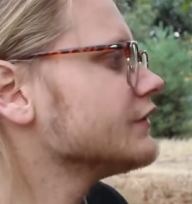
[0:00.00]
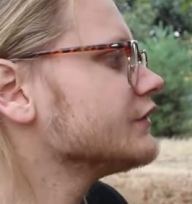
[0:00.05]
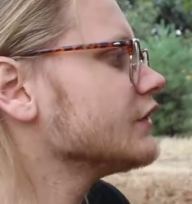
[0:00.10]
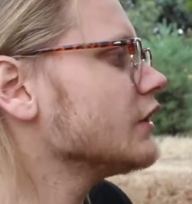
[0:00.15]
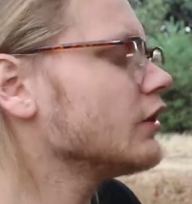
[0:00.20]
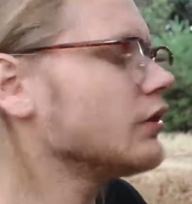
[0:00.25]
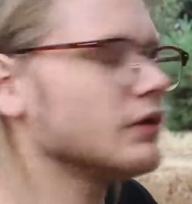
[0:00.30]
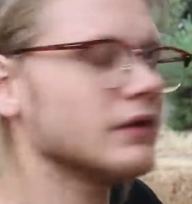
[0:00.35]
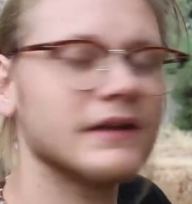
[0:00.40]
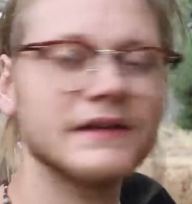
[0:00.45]

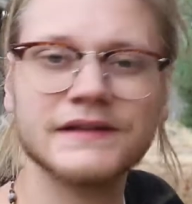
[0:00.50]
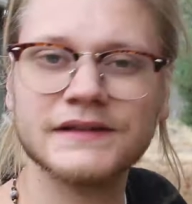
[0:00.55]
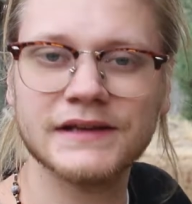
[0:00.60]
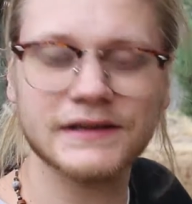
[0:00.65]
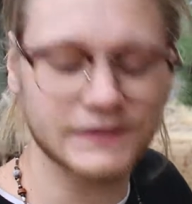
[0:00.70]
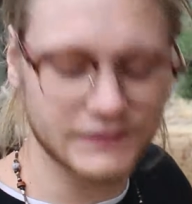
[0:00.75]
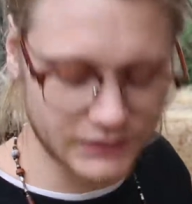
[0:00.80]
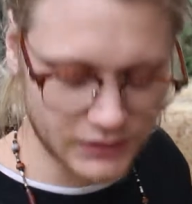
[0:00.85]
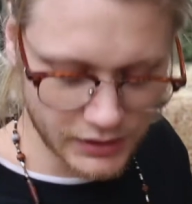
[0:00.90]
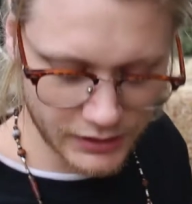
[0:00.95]
So let's
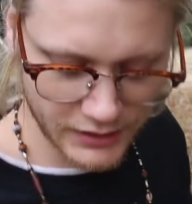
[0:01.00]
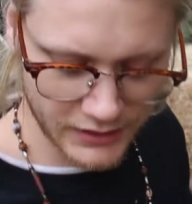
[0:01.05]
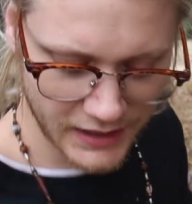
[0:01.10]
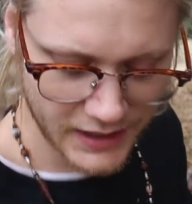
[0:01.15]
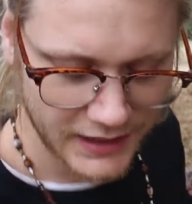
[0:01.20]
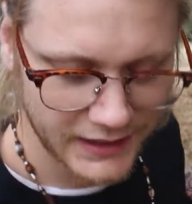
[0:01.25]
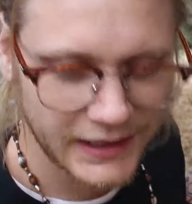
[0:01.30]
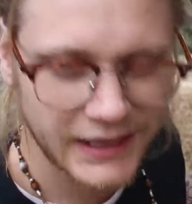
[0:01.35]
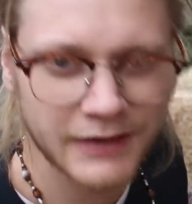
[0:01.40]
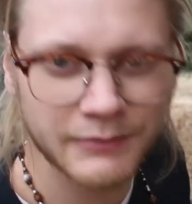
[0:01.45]
get started.
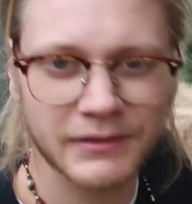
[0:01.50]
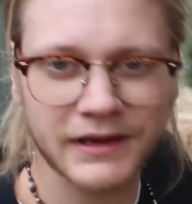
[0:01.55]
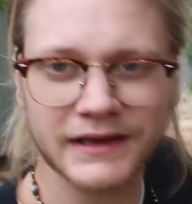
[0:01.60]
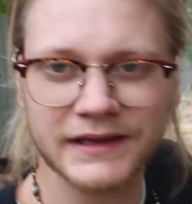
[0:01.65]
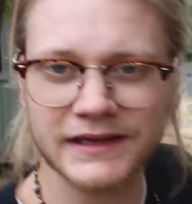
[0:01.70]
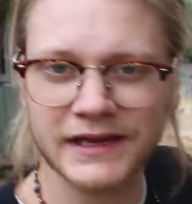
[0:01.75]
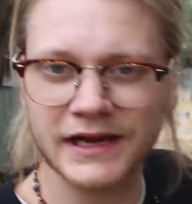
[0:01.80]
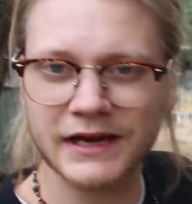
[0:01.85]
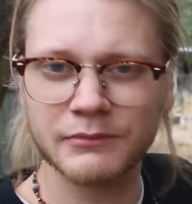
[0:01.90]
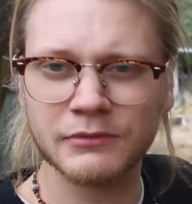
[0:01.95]
I got my
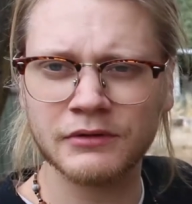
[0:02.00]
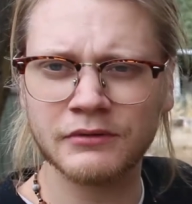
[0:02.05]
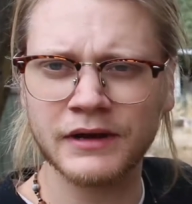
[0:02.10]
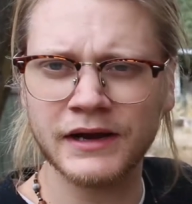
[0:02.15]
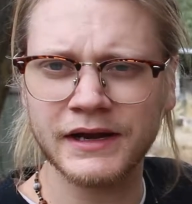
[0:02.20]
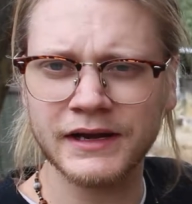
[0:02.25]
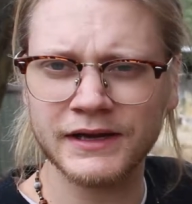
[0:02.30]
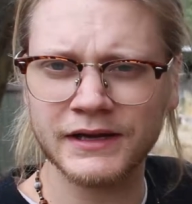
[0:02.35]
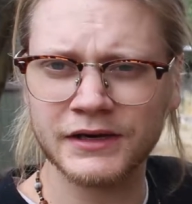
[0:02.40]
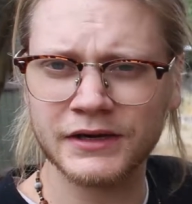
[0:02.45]
camera
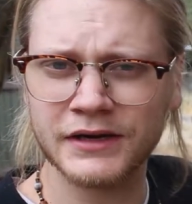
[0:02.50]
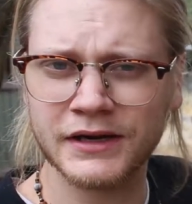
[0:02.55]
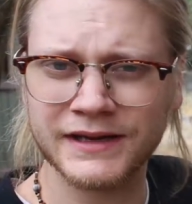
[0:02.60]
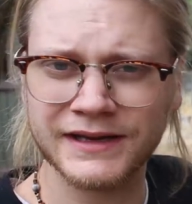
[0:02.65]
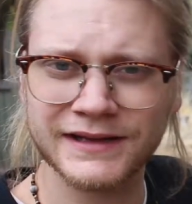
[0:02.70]
right here.